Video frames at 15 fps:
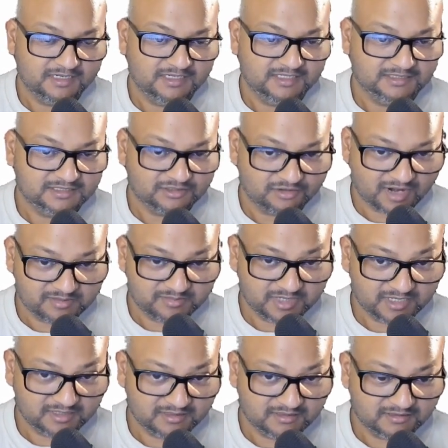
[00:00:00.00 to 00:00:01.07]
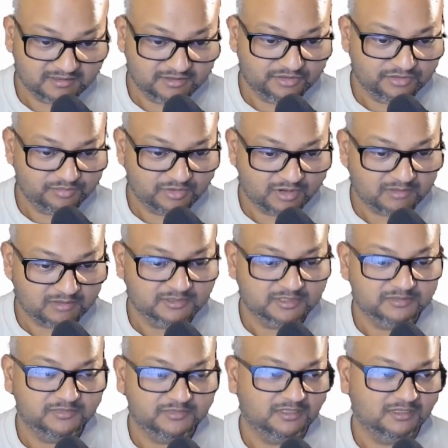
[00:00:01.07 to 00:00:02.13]
describing a new
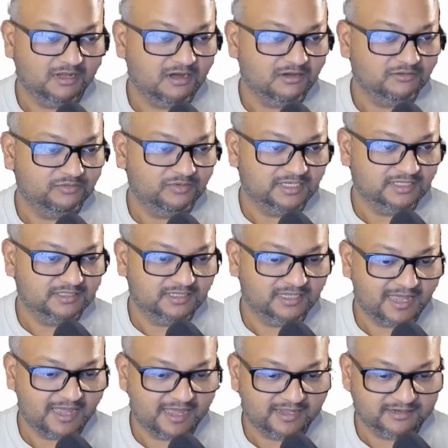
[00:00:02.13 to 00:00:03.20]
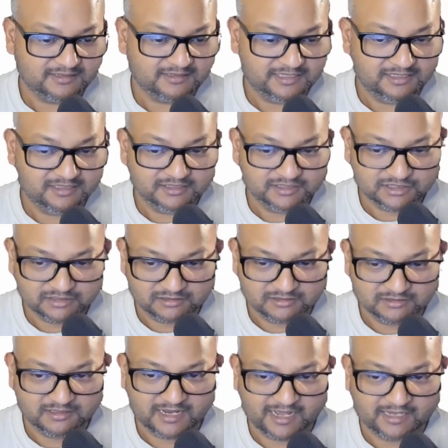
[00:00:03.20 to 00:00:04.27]
problem along with an
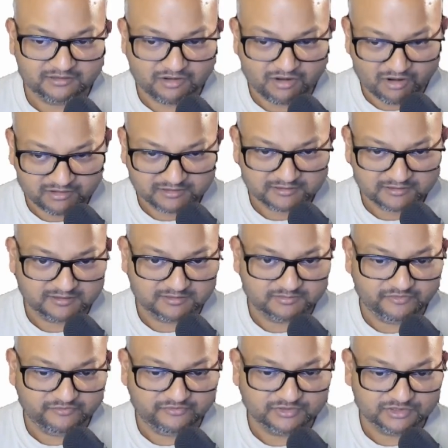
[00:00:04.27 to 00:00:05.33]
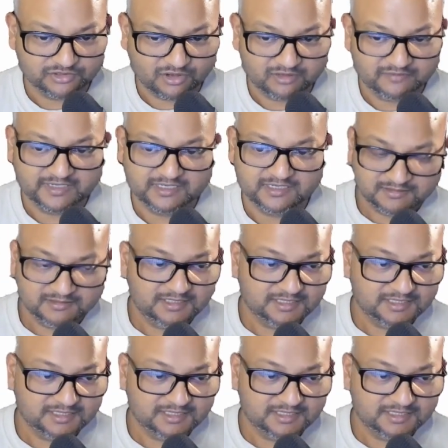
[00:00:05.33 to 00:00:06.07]
initial algorithm for solving it.